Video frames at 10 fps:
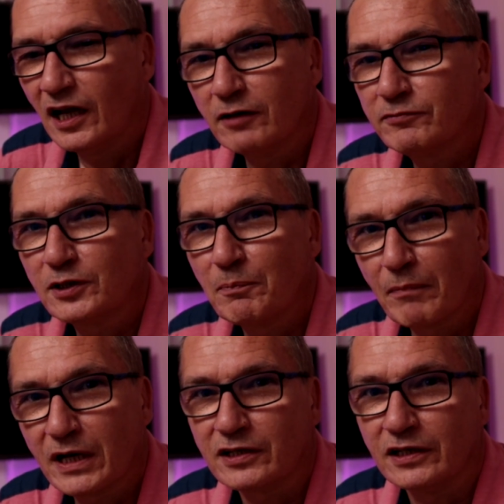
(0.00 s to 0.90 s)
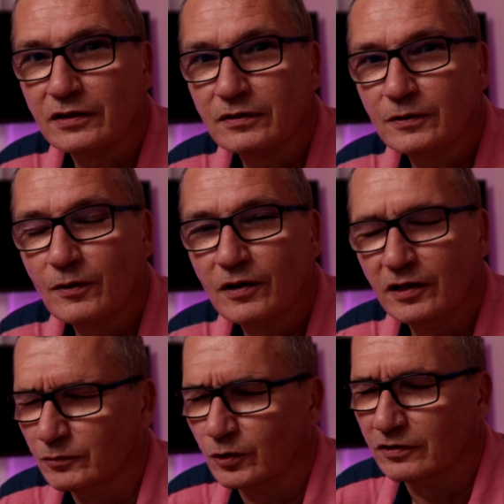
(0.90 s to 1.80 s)
every money
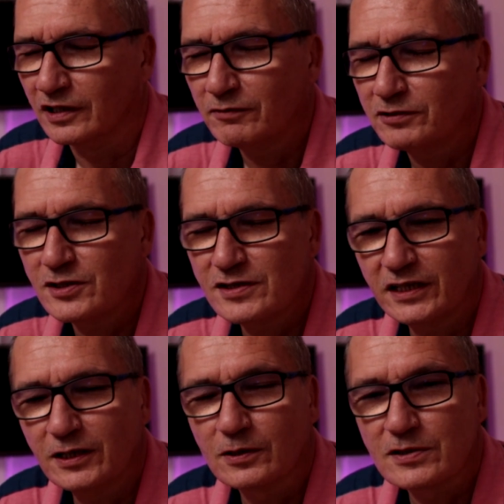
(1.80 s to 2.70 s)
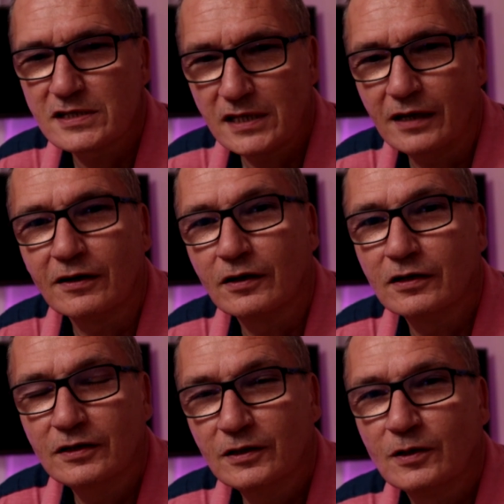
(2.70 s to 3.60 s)
and more, every single cent
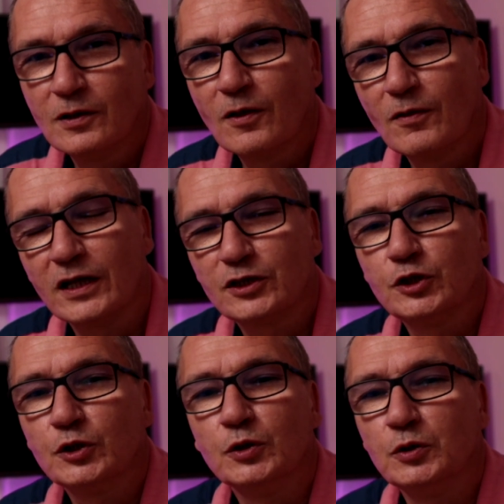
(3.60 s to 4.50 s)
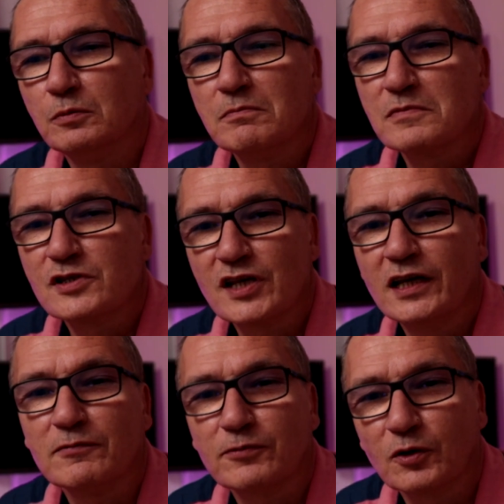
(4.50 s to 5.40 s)
that you
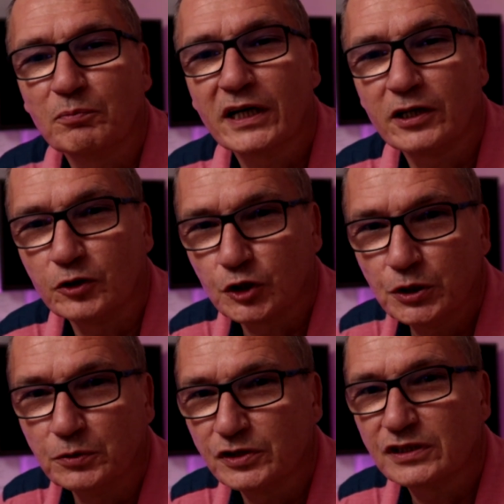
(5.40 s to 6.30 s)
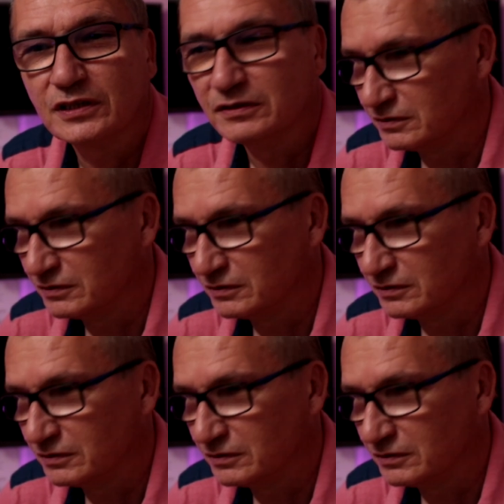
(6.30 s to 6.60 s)
save on buying your shoes,